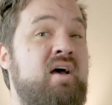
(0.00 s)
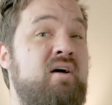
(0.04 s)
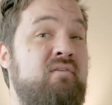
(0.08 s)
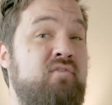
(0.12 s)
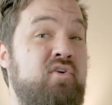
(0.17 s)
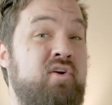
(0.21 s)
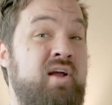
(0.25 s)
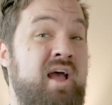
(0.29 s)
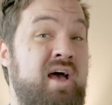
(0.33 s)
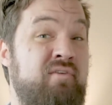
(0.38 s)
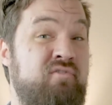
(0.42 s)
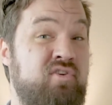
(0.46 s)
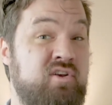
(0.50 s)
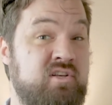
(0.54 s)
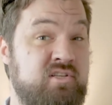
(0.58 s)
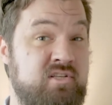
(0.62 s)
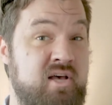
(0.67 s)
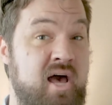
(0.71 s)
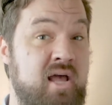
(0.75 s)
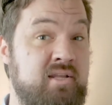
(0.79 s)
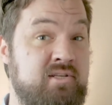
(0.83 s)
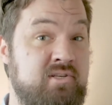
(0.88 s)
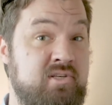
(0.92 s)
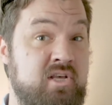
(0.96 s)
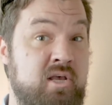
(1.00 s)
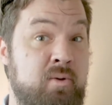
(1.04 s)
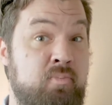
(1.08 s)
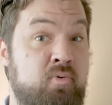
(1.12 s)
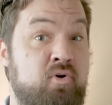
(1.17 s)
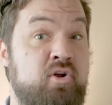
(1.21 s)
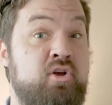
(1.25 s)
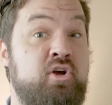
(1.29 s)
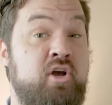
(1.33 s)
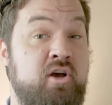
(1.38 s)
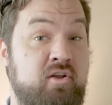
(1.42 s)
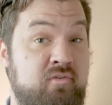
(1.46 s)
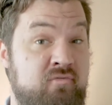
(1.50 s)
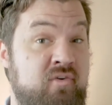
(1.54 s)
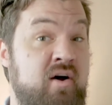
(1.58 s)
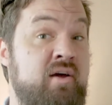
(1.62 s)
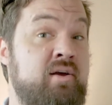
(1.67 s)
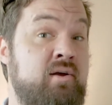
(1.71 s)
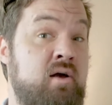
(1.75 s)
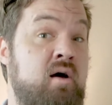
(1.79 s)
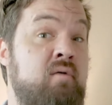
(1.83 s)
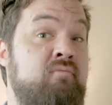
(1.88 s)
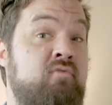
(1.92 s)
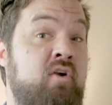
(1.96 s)
If you're a heavier side sleeper, you could
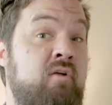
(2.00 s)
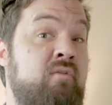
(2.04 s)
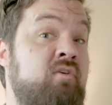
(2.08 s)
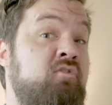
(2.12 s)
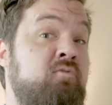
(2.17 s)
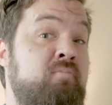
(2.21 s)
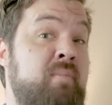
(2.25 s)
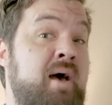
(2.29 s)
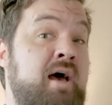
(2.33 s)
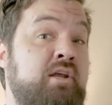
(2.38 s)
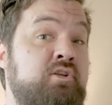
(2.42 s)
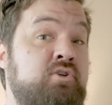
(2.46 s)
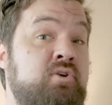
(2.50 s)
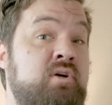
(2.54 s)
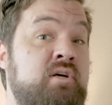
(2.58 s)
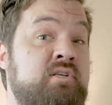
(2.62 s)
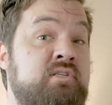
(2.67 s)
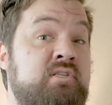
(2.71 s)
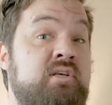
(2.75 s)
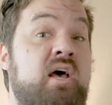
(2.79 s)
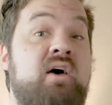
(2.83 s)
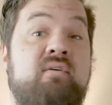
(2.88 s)
find comfort on this mattress.